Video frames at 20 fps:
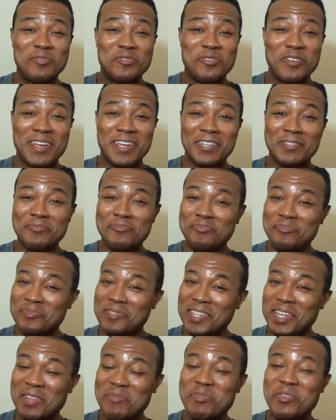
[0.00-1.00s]
drinking.
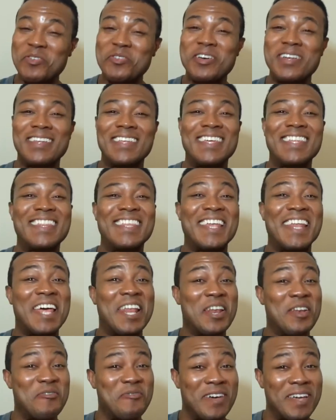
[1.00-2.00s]
Let me go ahead and get that
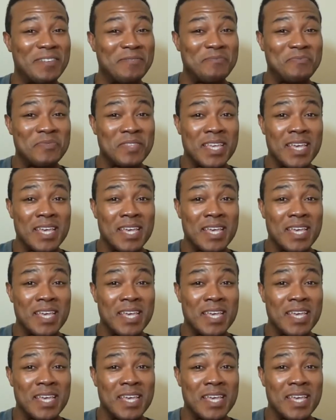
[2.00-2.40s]
out of the way.